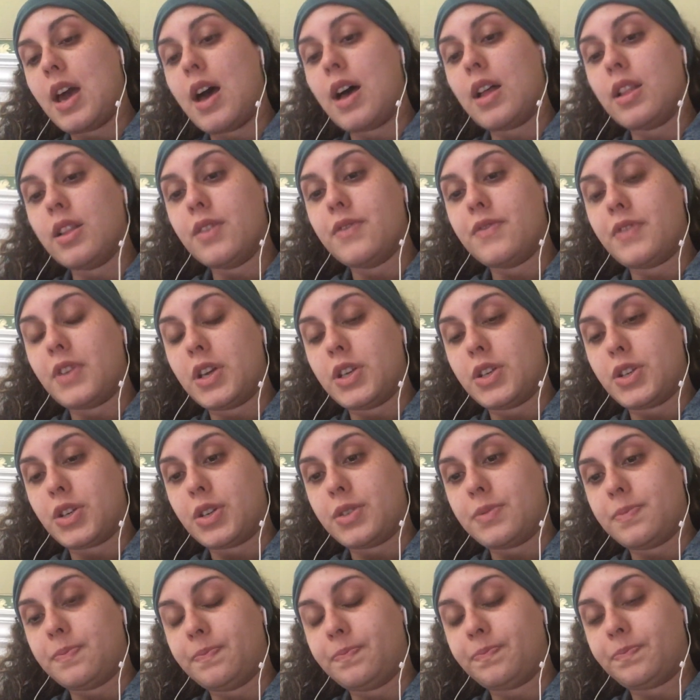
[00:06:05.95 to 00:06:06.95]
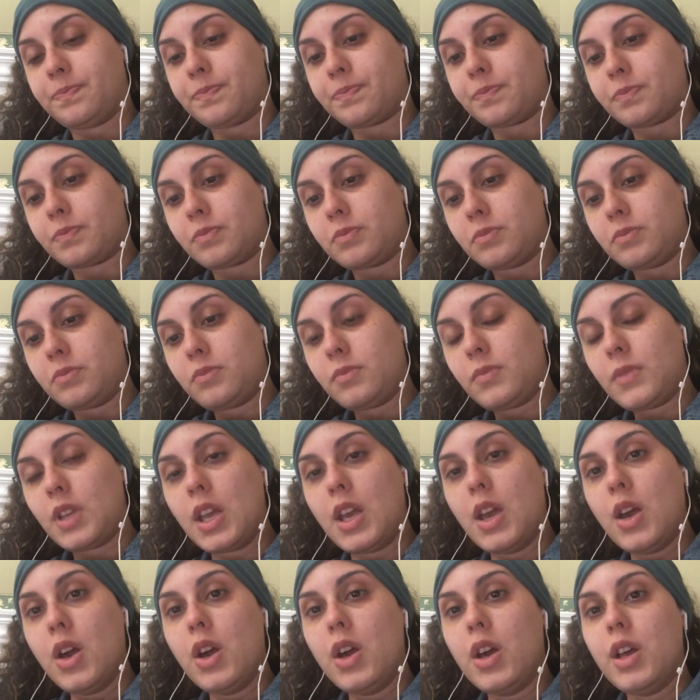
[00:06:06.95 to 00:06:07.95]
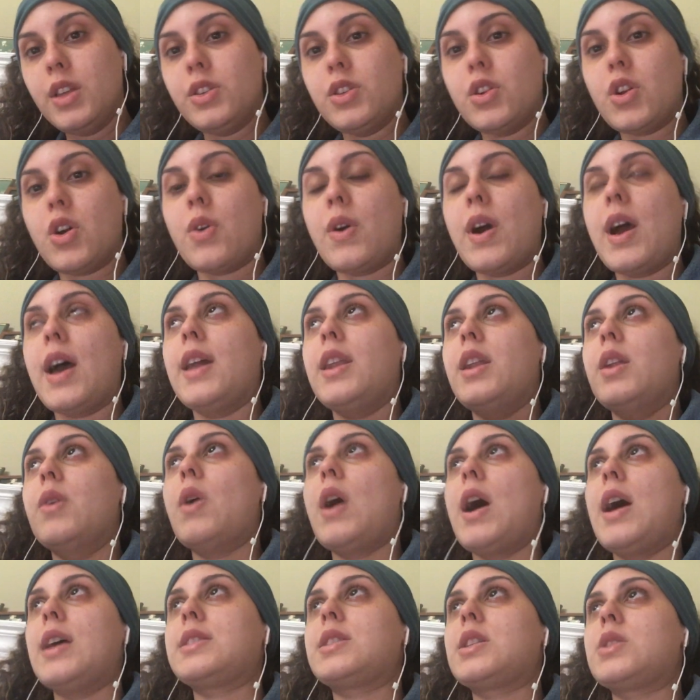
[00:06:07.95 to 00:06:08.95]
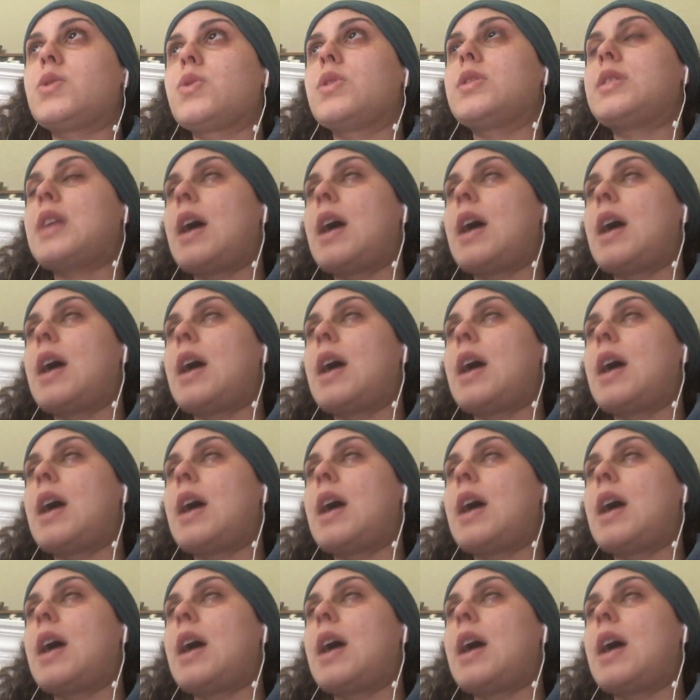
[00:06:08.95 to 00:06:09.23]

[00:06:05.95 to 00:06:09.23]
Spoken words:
elevator. You know, and as this was